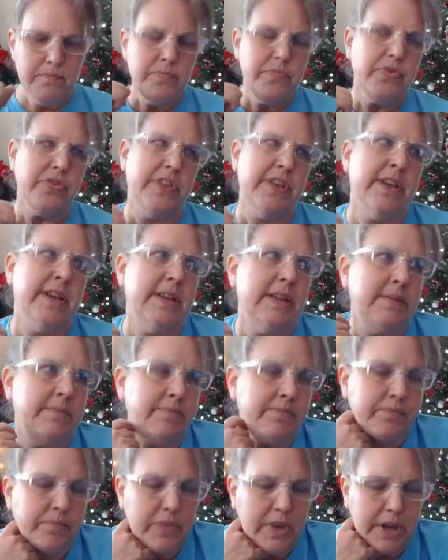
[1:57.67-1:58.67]

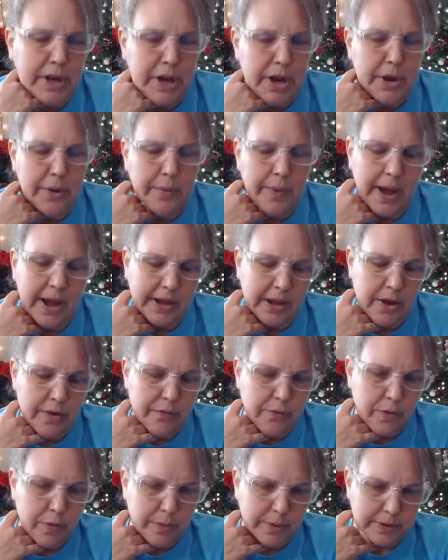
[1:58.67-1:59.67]
then, you know, I go
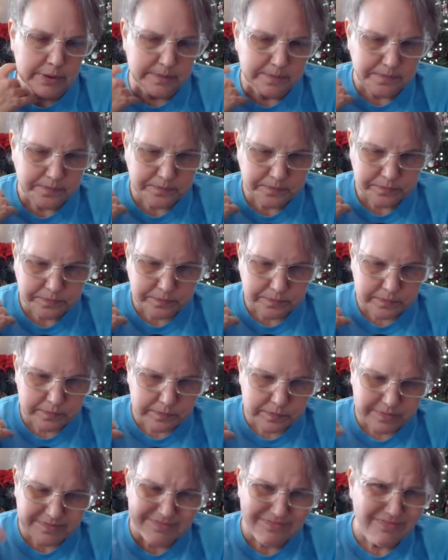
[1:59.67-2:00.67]
forward.
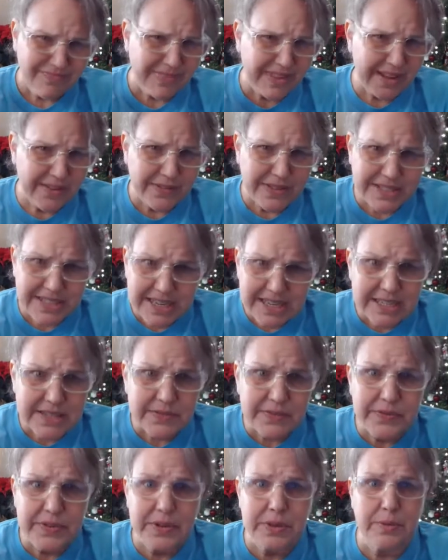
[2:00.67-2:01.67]
If it
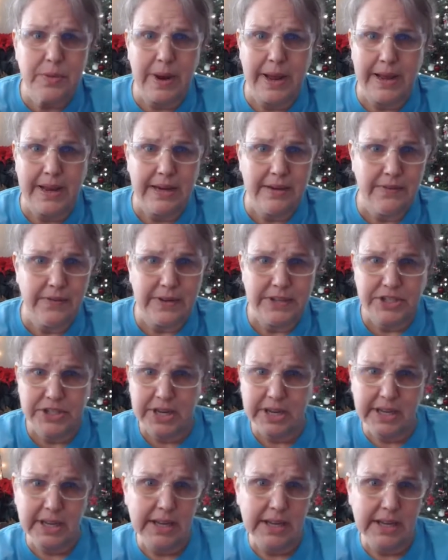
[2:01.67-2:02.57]
doesn't feel right, if I check